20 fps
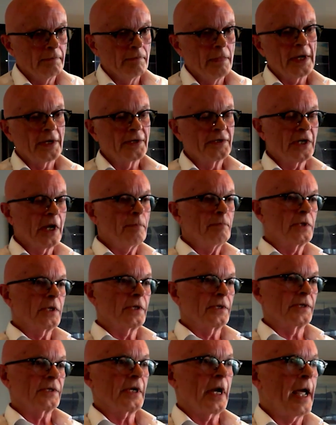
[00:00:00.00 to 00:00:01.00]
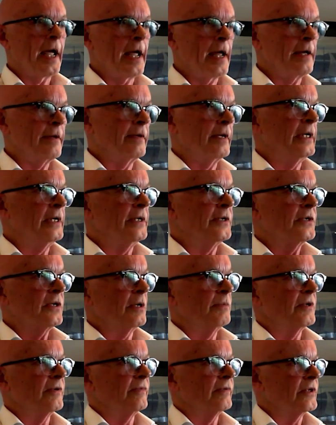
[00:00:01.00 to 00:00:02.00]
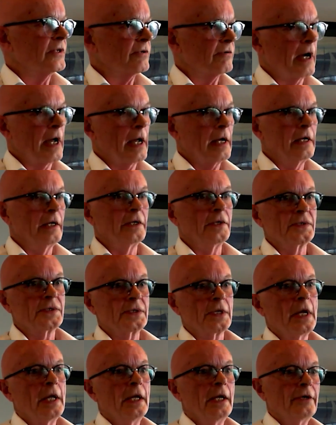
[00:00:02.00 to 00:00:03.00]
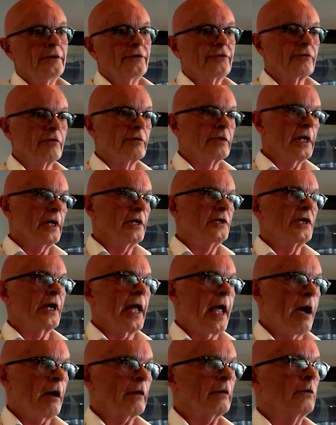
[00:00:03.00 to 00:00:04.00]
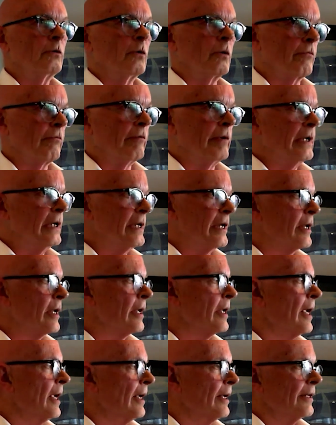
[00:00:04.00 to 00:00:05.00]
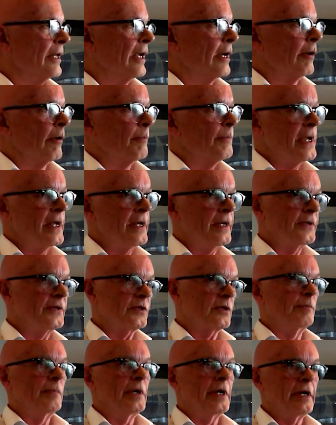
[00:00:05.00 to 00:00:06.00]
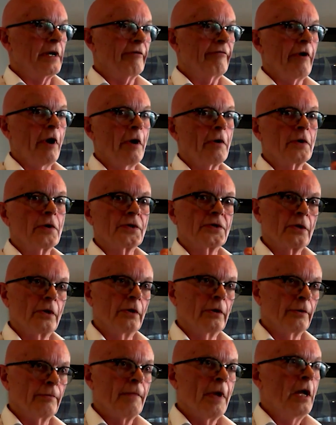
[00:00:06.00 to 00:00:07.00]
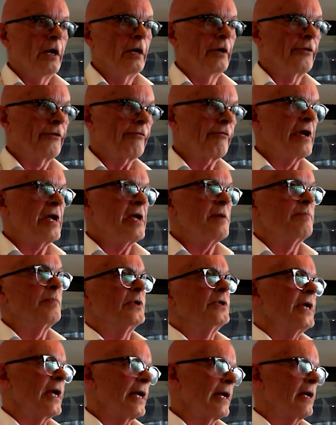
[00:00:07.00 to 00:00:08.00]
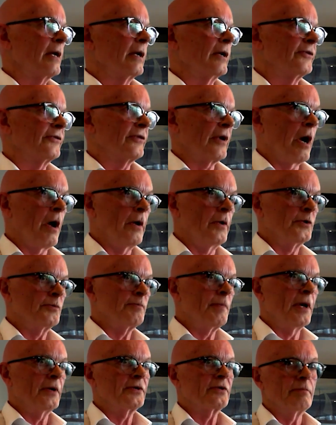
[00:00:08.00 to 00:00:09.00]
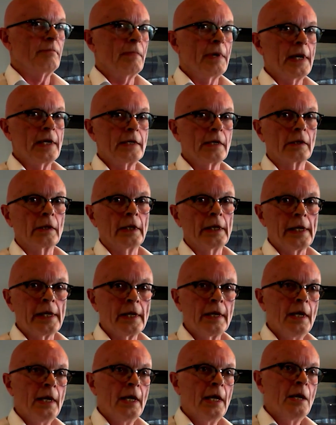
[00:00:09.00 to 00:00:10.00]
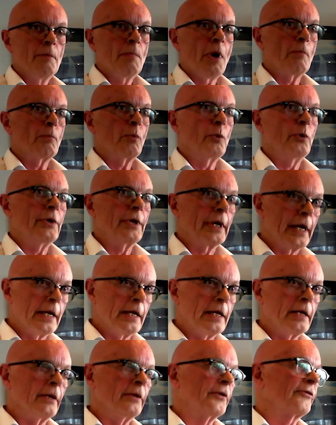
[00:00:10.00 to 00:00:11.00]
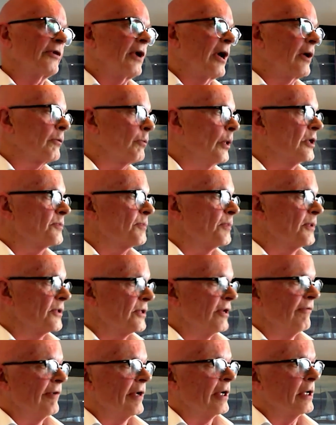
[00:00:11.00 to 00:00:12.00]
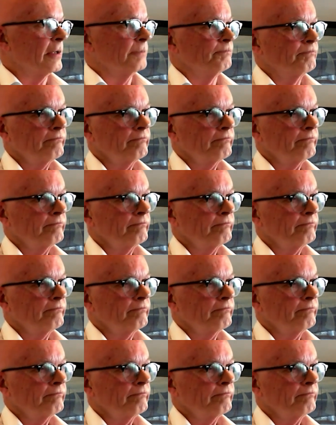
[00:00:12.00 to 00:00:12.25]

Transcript: except to say that in terms of Australia's strategic outlook, really there appears to be a focus on 3 particular zones, most immediately Papua New Guinea and the Southwest Pacific,